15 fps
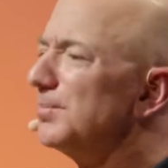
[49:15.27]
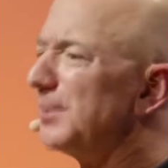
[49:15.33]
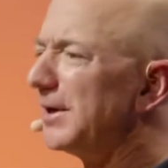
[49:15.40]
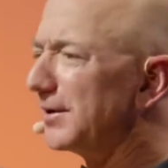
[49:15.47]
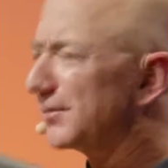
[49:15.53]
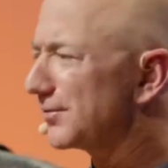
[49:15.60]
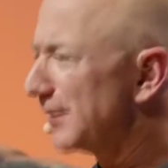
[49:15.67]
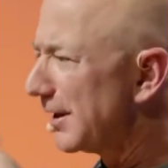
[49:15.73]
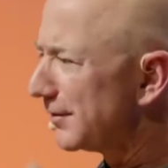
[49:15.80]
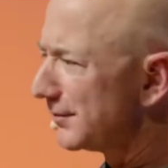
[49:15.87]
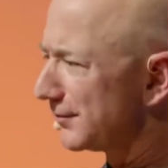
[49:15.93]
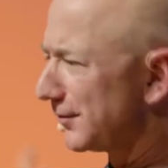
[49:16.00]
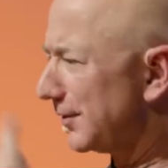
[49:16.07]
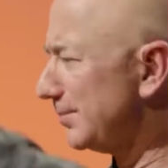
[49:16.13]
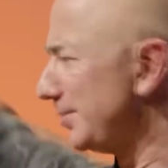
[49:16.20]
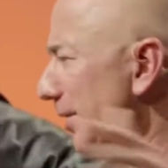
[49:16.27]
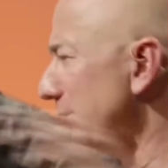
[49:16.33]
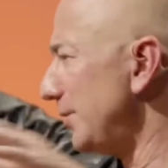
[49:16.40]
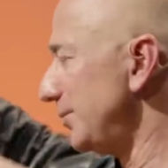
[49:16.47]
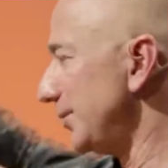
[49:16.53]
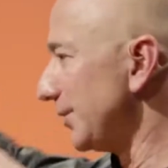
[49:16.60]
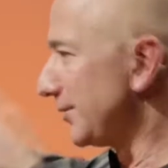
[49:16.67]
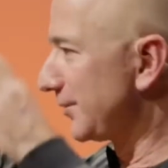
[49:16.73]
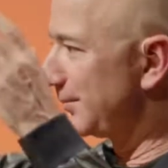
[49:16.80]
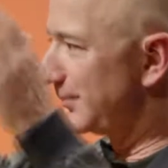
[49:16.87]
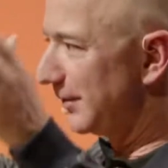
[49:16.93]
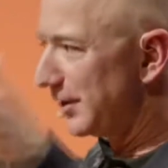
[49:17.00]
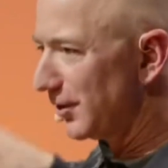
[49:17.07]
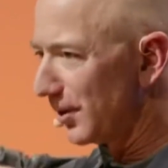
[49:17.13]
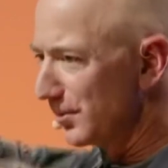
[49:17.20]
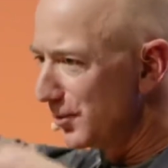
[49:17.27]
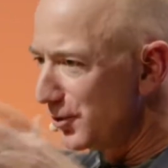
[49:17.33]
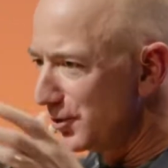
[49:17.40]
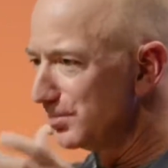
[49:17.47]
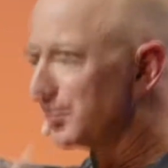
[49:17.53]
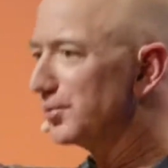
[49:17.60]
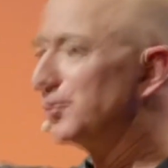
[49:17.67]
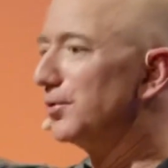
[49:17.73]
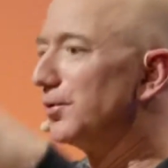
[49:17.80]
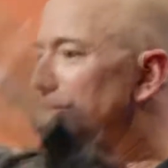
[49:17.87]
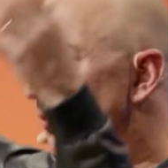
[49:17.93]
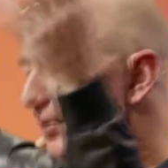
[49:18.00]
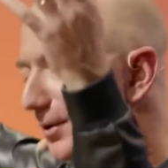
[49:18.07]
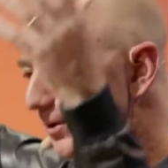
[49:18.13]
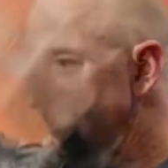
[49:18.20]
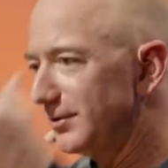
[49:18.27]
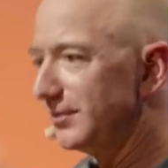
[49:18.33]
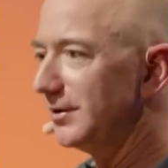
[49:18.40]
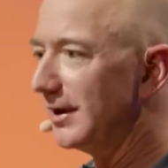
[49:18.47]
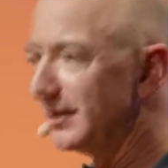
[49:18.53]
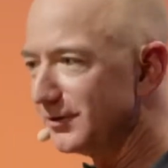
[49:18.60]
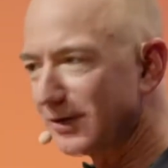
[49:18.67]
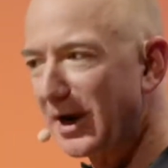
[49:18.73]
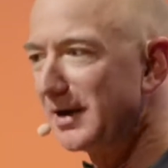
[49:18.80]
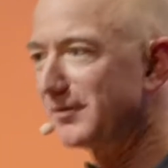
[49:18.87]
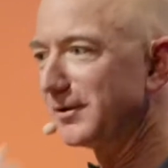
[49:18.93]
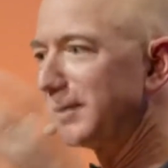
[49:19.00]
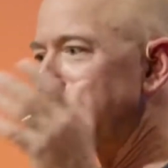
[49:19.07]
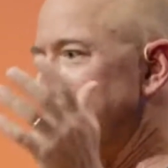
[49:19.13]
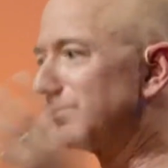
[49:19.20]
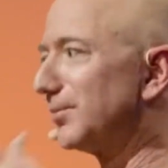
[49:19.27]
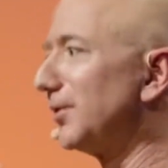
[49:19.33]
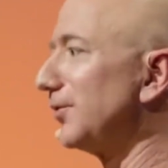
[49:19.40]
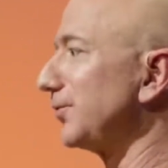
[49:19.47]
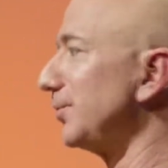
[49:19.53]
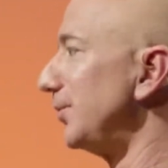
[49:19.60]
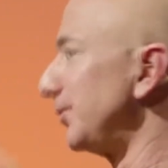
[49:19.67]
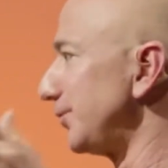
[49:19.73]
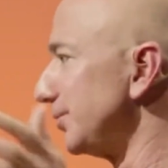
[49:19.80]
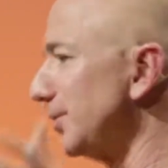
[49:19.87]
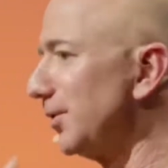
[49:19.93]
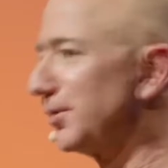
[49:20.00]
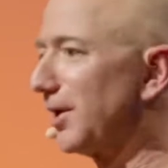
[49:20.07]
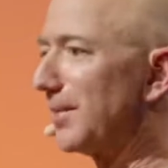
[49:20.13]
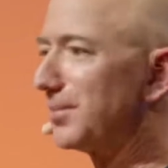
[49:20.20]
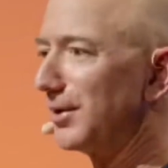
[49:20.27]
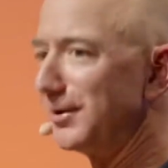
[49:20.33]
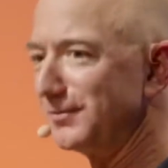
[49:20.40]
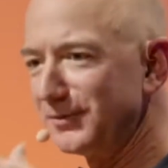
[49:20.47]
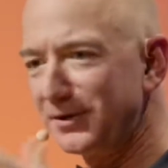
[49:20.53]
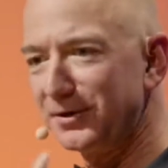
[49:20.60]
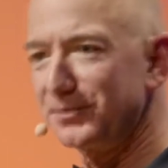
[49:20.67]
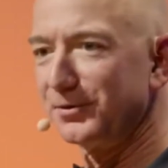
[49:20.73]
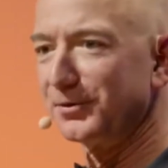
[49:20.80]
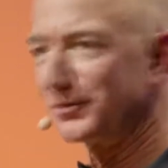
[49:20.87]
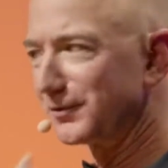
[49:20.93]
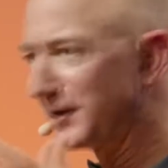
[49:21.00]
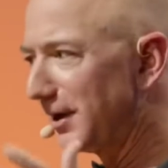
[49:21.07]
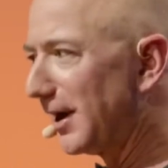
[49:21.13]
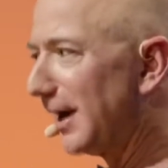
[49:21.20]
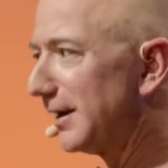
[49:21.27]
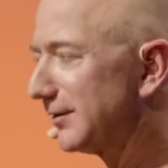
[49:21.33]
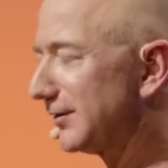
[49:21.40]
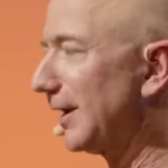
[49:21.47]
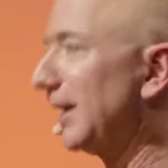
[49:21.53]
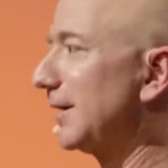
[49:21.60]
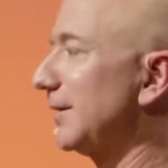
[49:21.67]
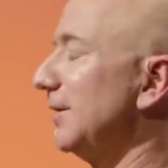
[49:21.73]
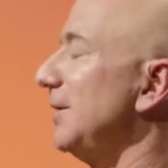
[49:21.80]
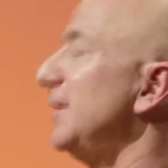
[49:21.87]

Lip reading: big 300-foot boat with a moon pool and diving submersibles, remotely operated vehicles, very high tech.